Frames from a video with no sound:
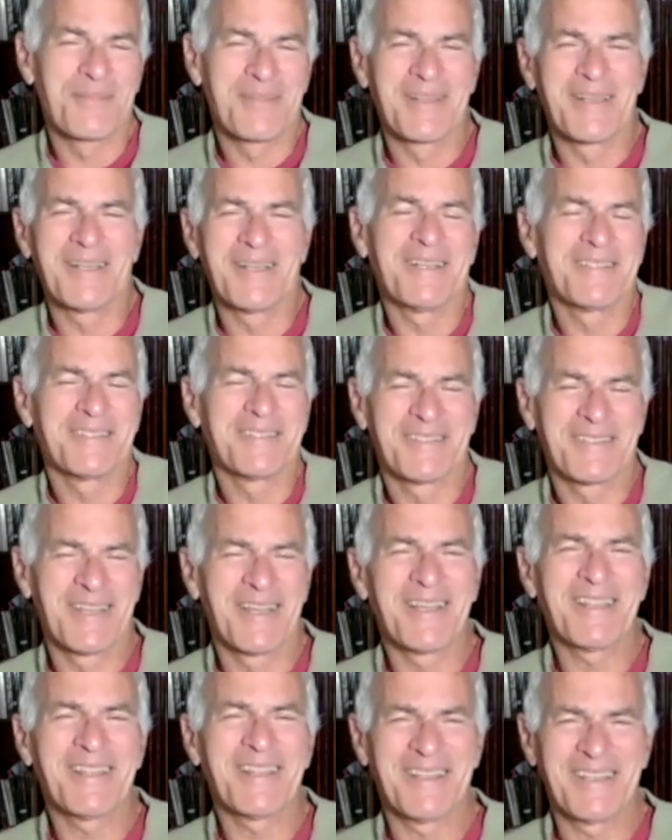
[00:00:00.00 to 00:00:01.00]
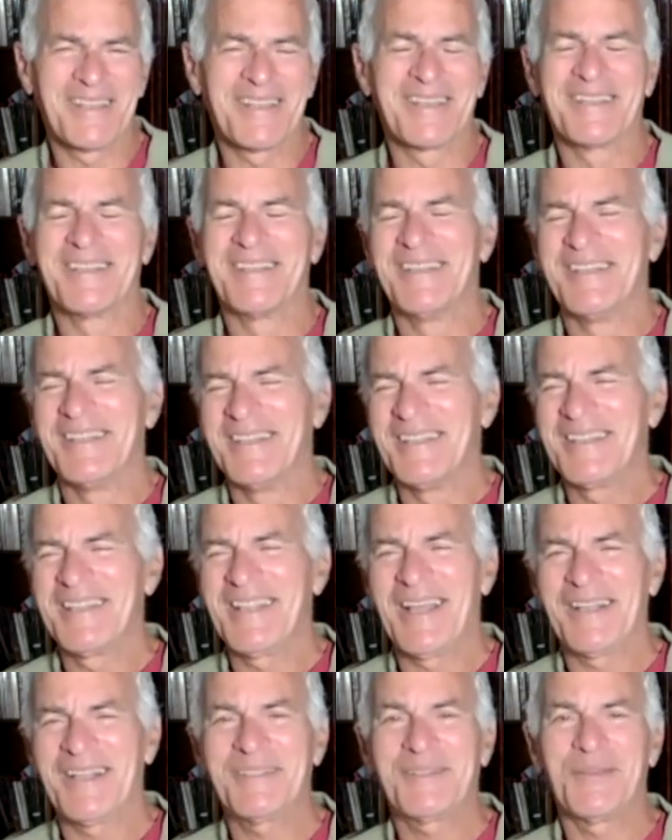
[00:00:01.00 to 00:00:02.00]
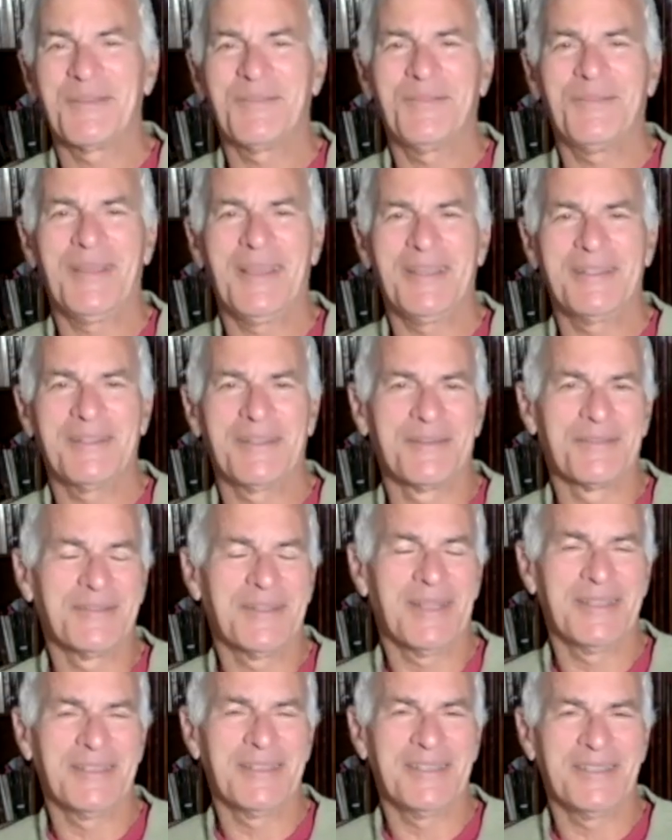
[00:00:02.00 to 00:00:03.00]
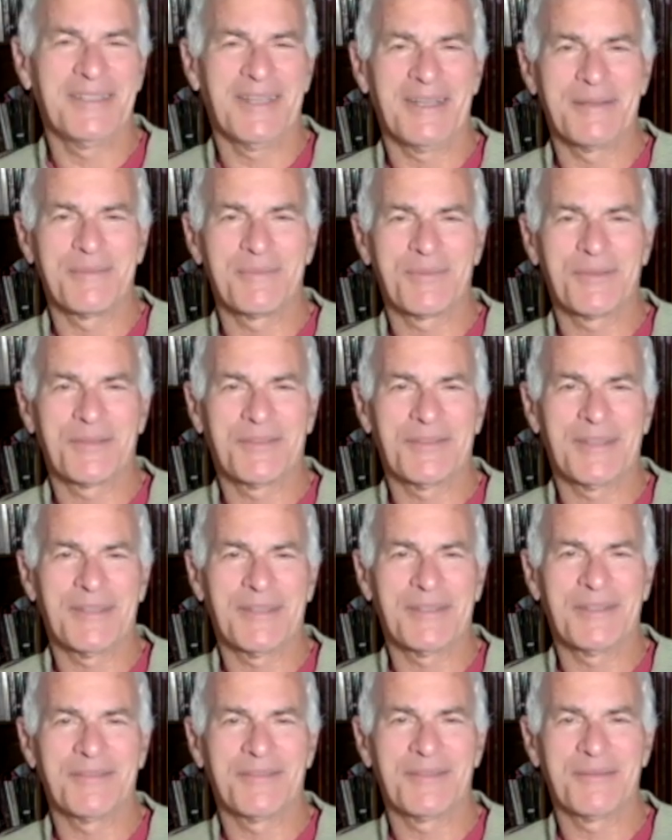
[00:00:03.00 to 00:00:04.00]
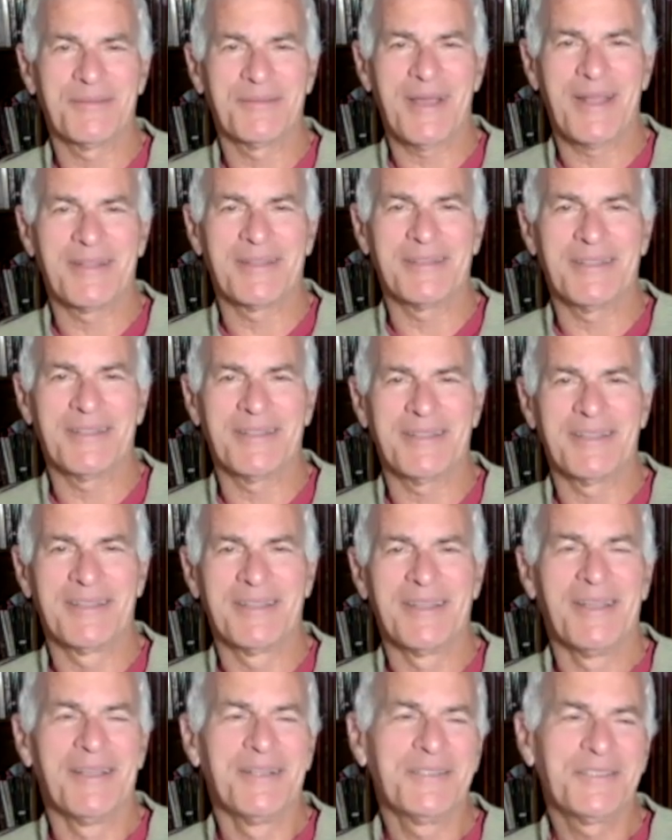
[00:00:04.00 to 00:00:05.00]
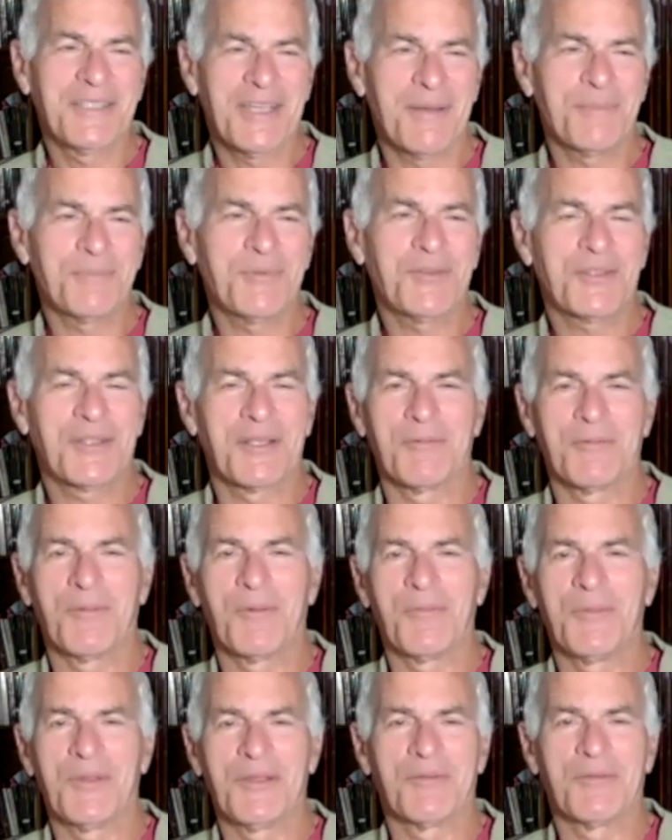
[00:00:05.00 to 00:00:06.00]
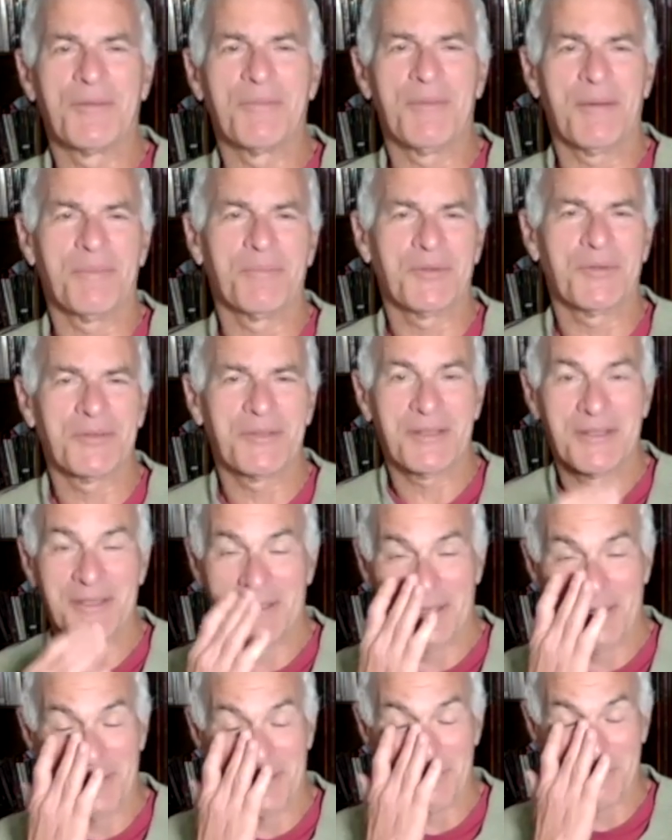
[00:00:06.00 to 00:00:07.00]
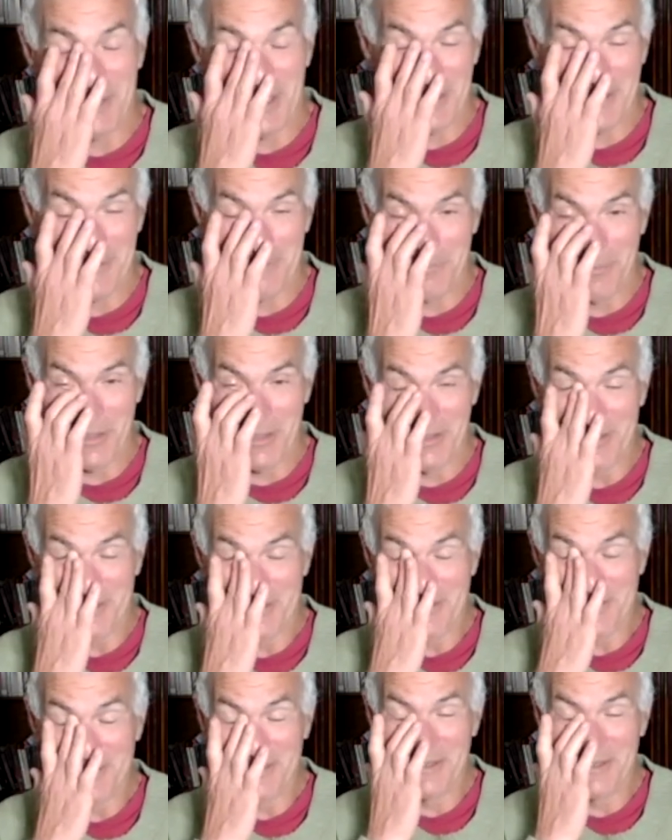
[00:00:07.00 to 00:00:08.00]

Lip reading: I think that's the fate of 99% of humanity. Chomsky will be remembered, in my opinion.